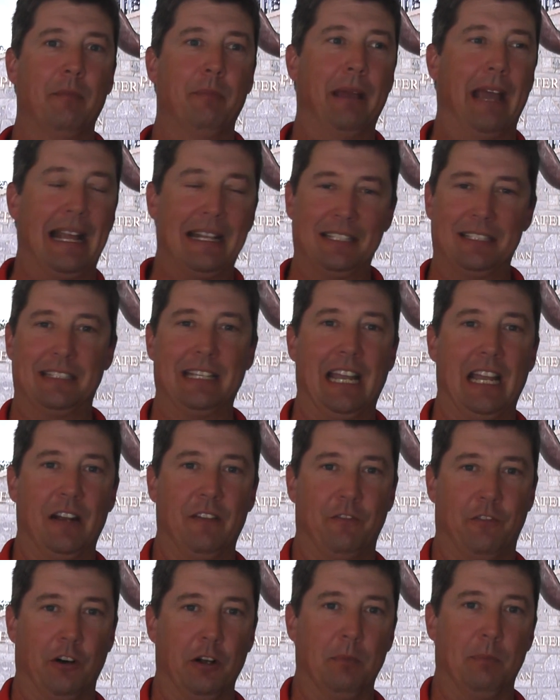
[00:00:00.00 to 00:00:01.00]
Penn
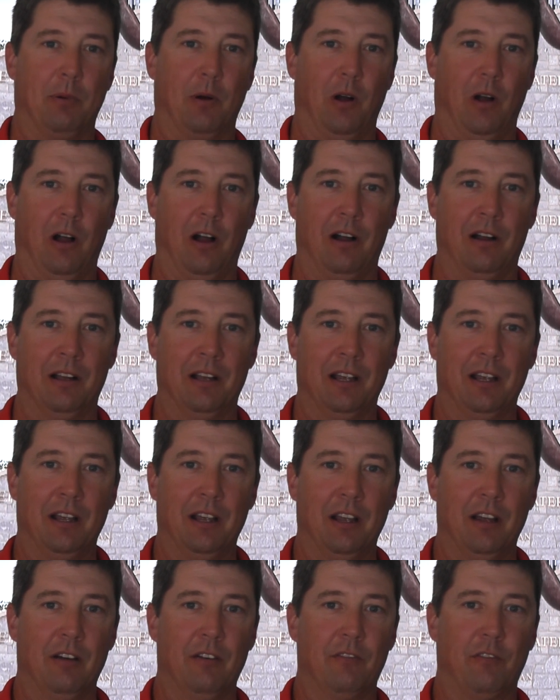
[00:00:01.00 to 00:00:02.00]
State football